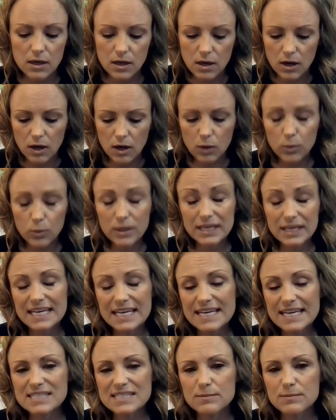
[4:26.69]
or when he
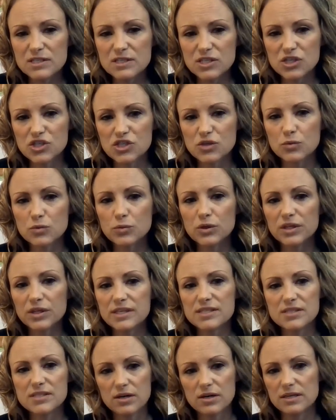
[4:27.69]
as a musician really
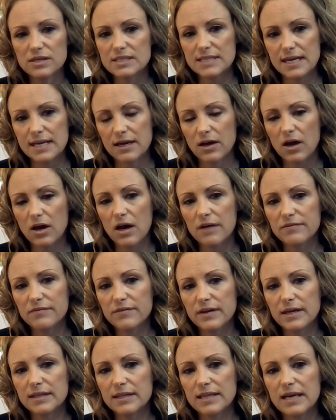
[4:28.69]
started to take off.
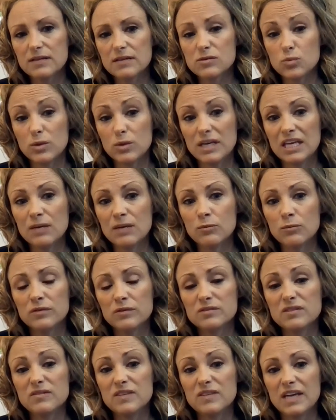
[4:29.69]
And that was when he moved
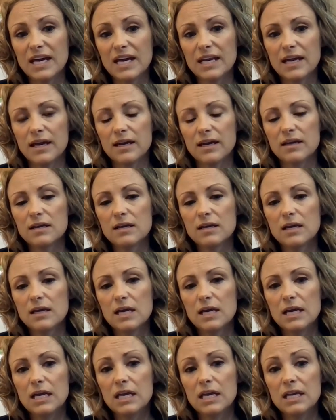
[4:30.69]
to Vienna.
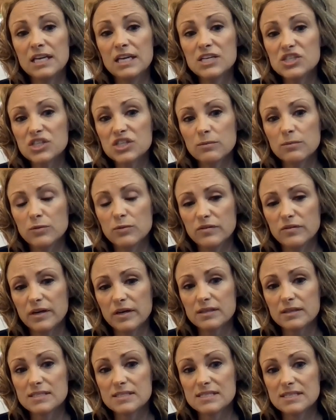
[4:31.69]
He initially moved there
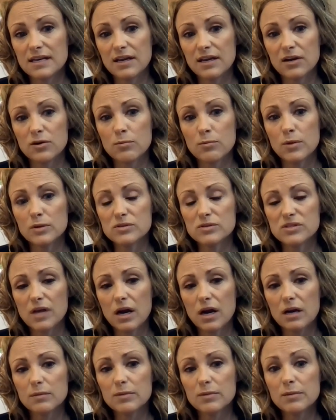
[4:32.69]
to study under
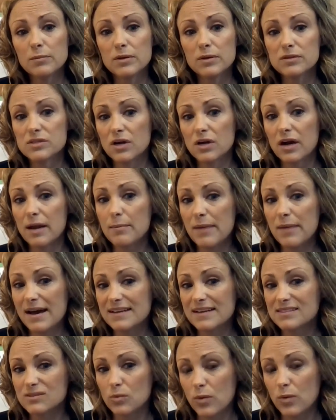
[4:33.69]
Mozart, but Mozart had
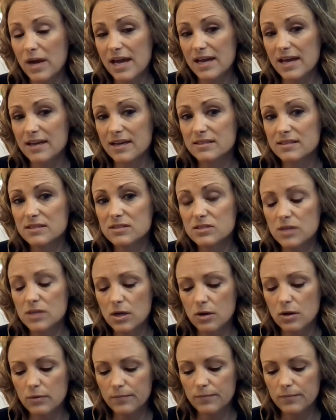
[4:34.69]
passed away. So